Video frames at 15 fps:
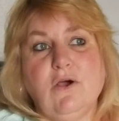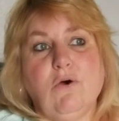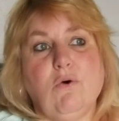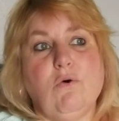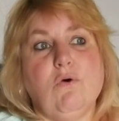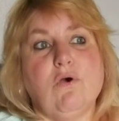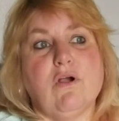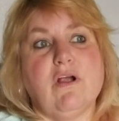
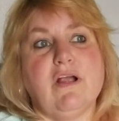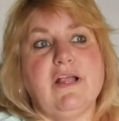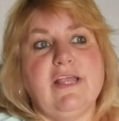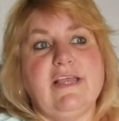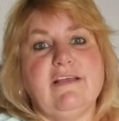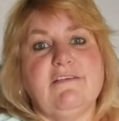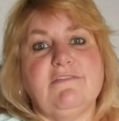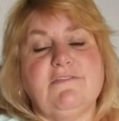or
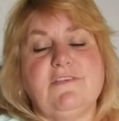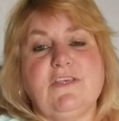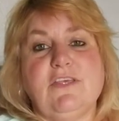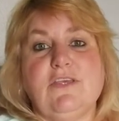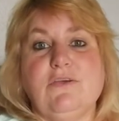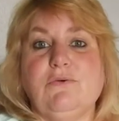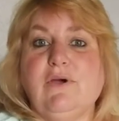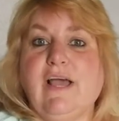if
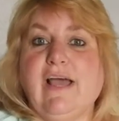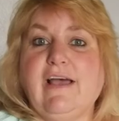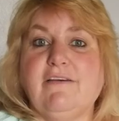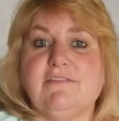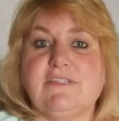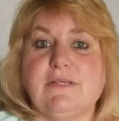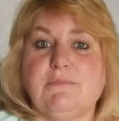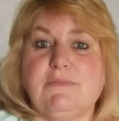you have
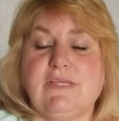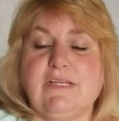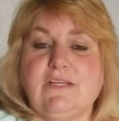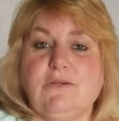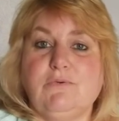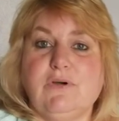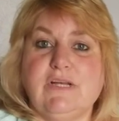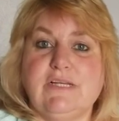something
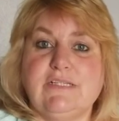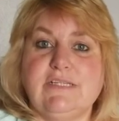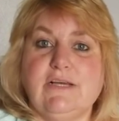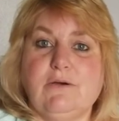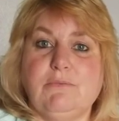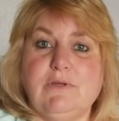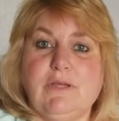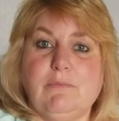you want to tell
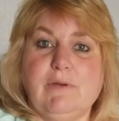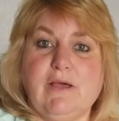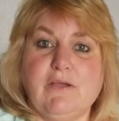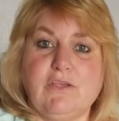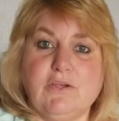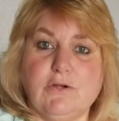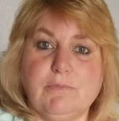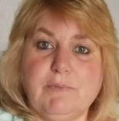me about
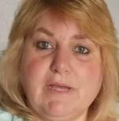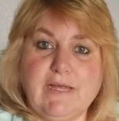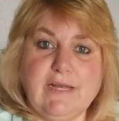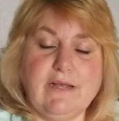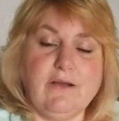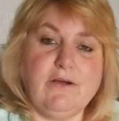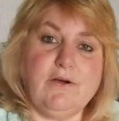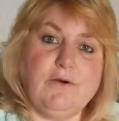your pet
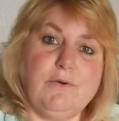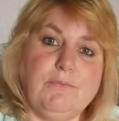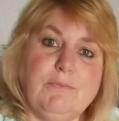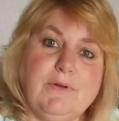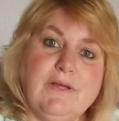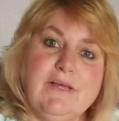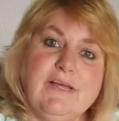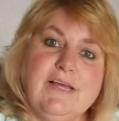at home,
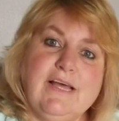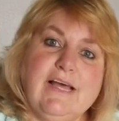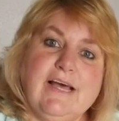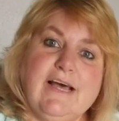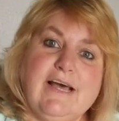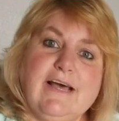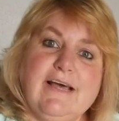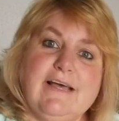
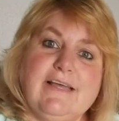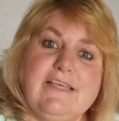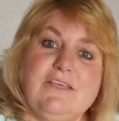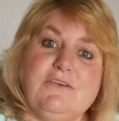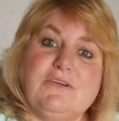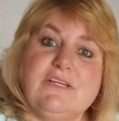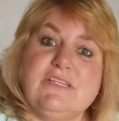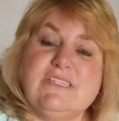uh, you
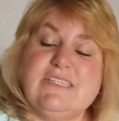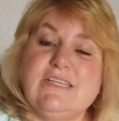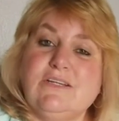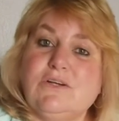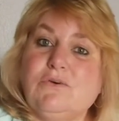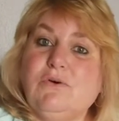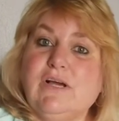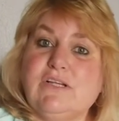can send a
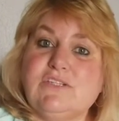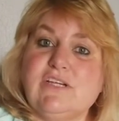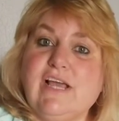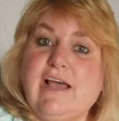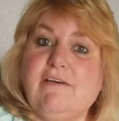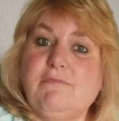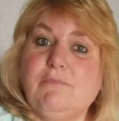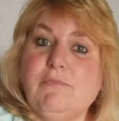question,
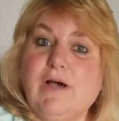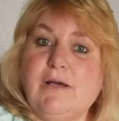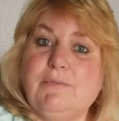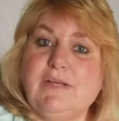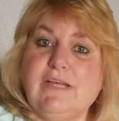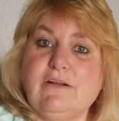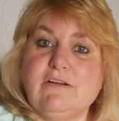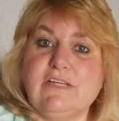have
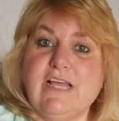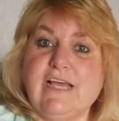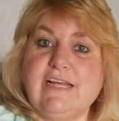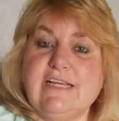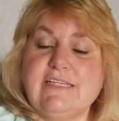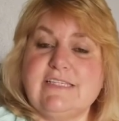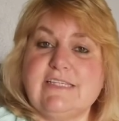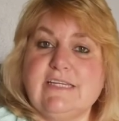mommy or daddy
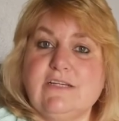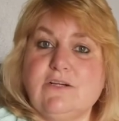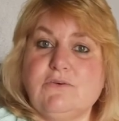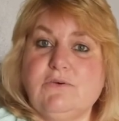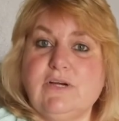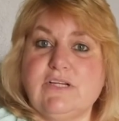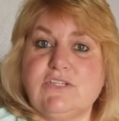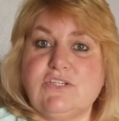send a
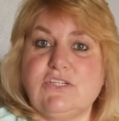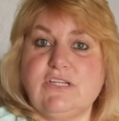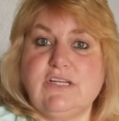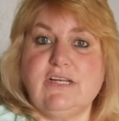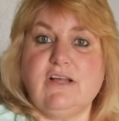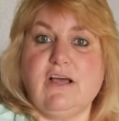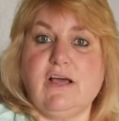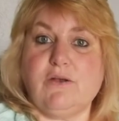
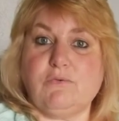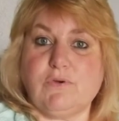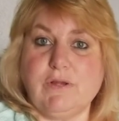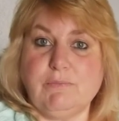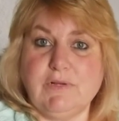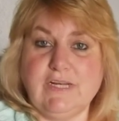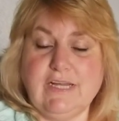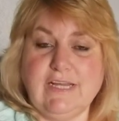question on
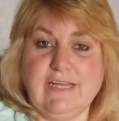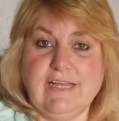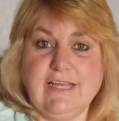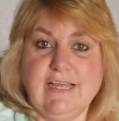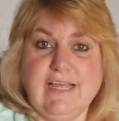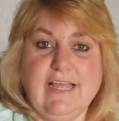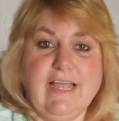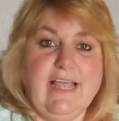Remini.
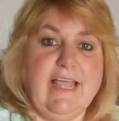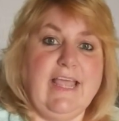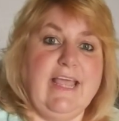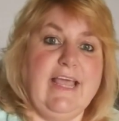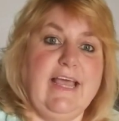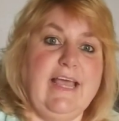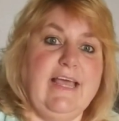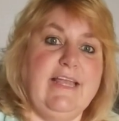
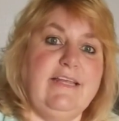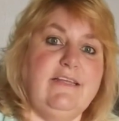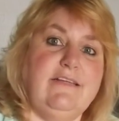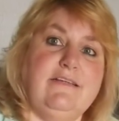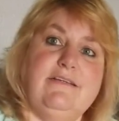And